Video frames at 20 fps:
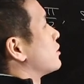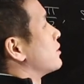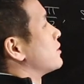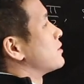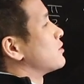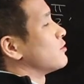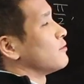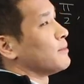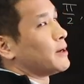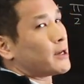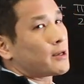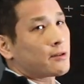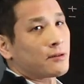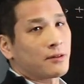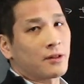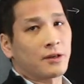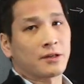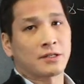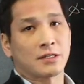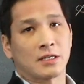is you make
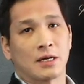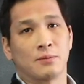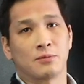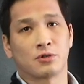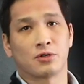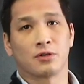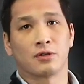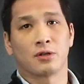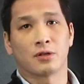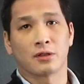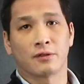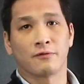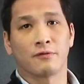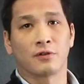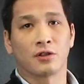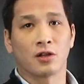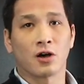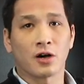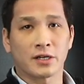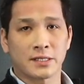the assumption that the
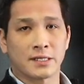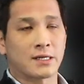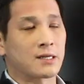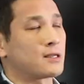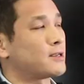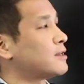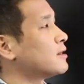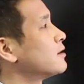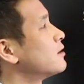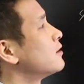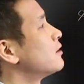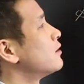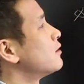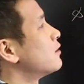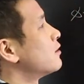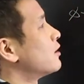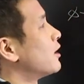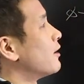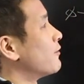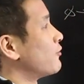velocity
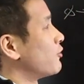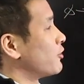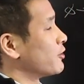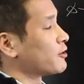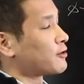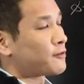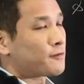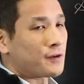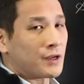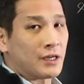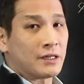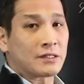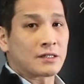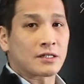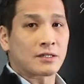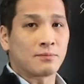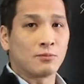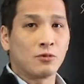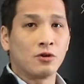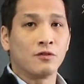of your interface is
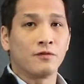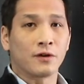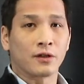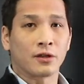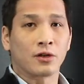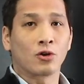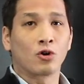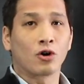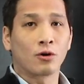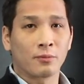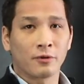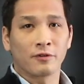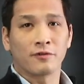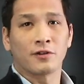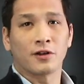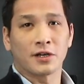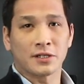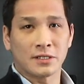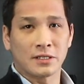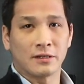moving, the normal
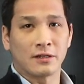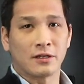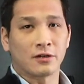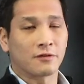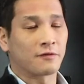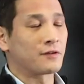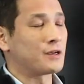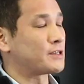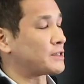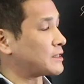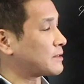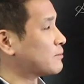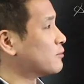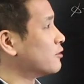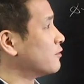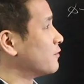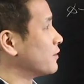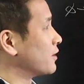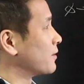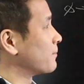velocity of the interface is
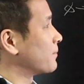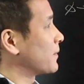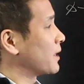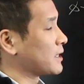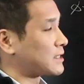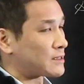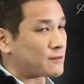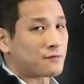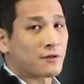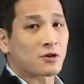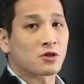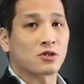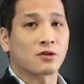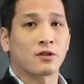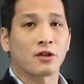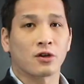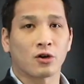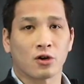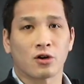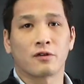moving as a function of
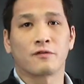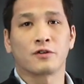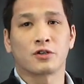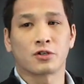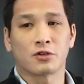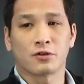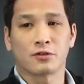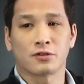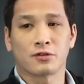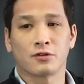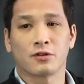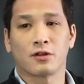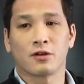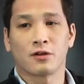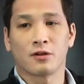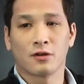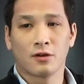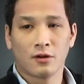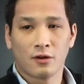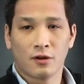the curvature. So
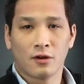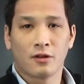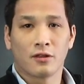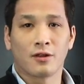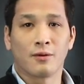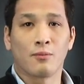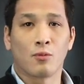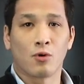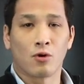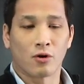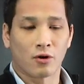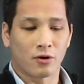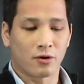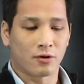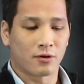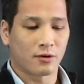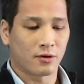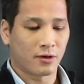the more